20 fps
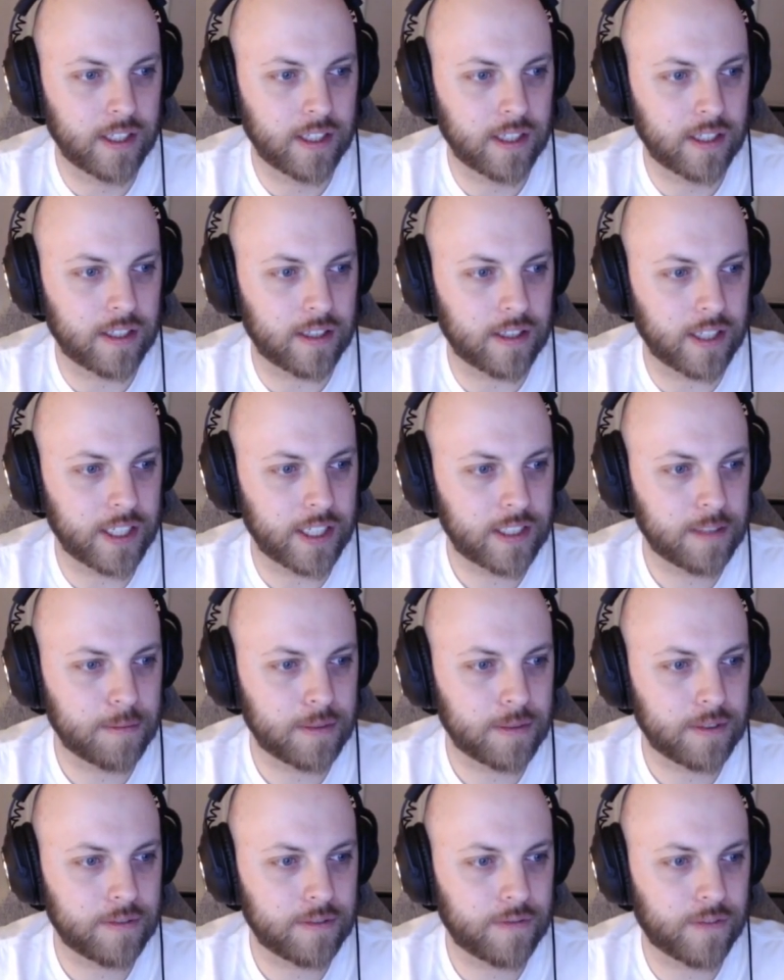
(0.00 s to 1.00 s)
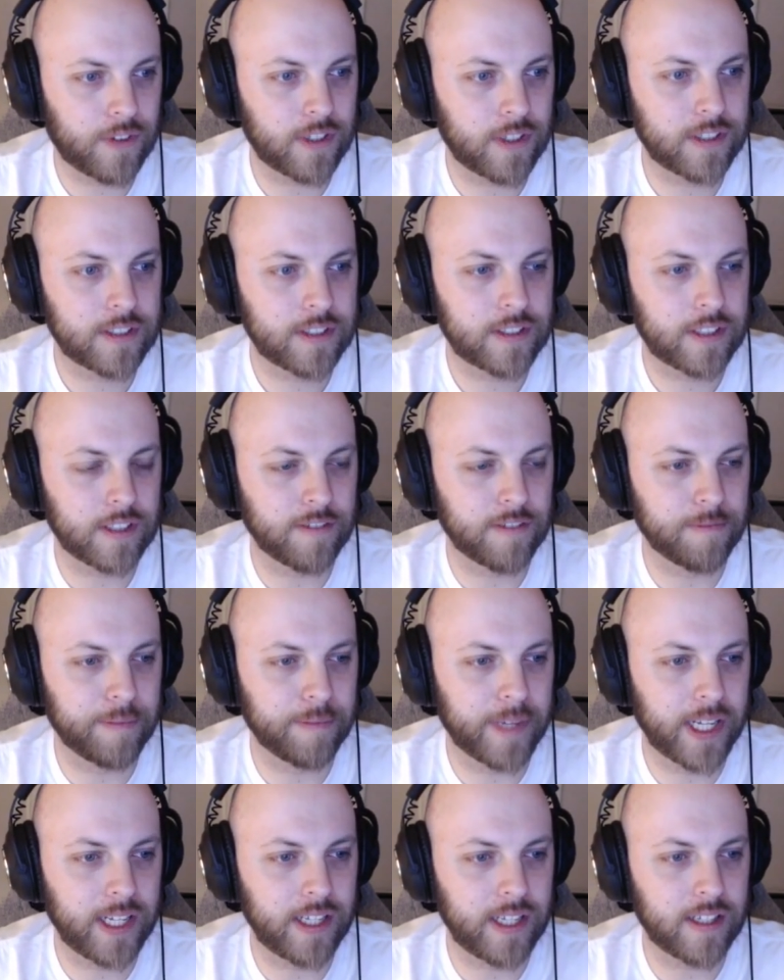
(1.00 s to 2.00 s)
Collectible first of
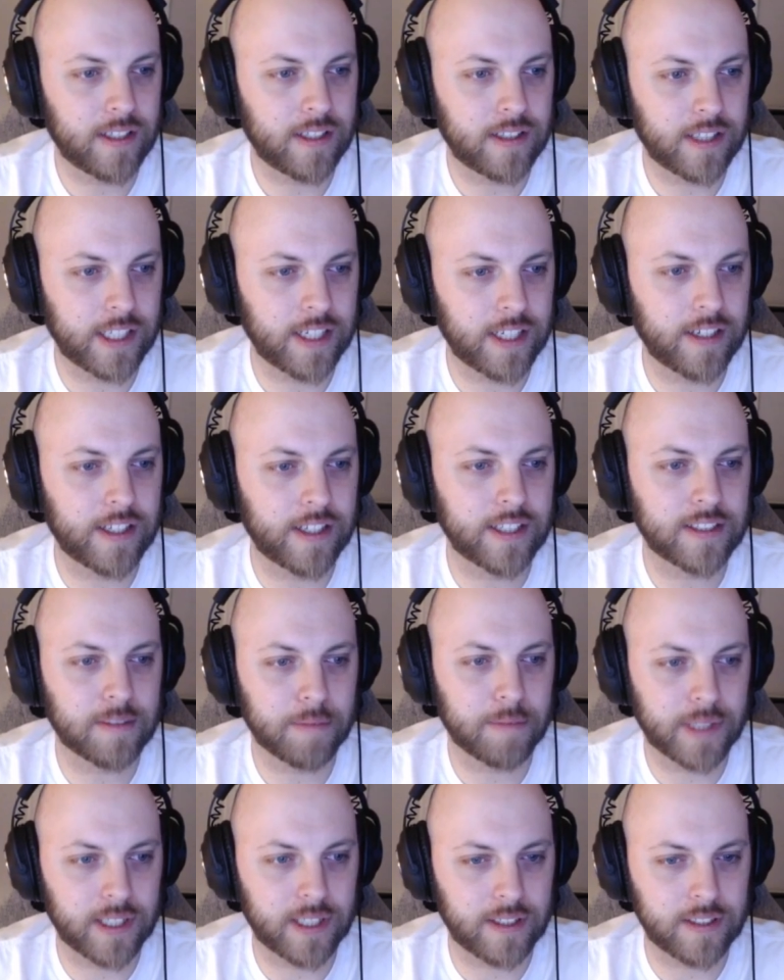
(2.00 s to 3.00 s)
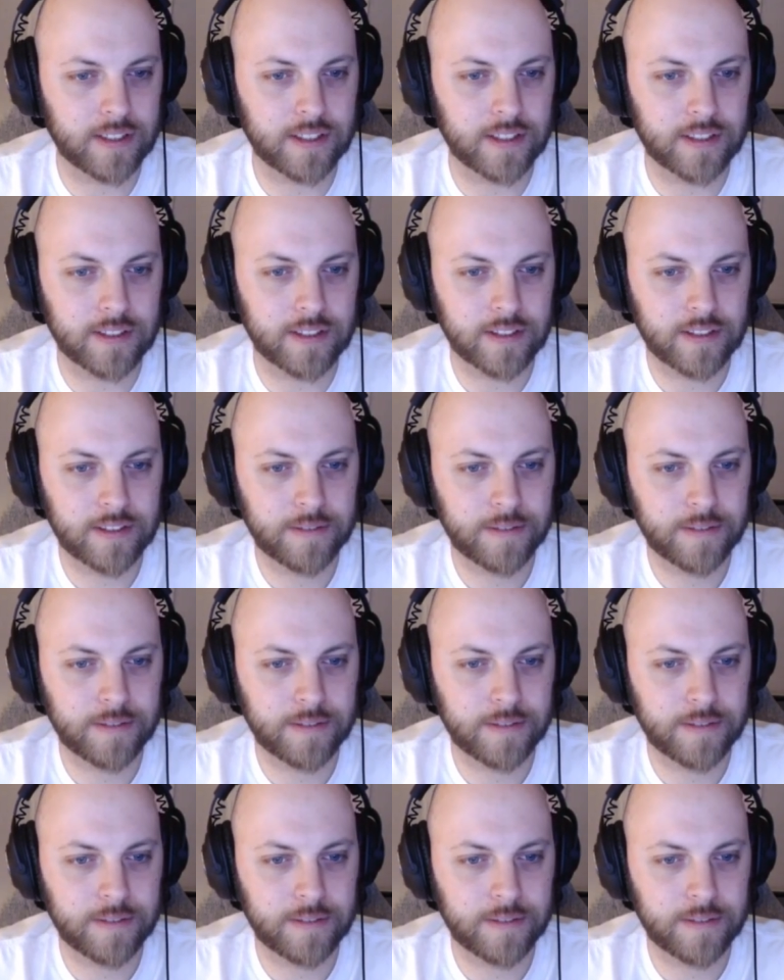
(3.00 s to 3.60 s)
many hilarious appearances.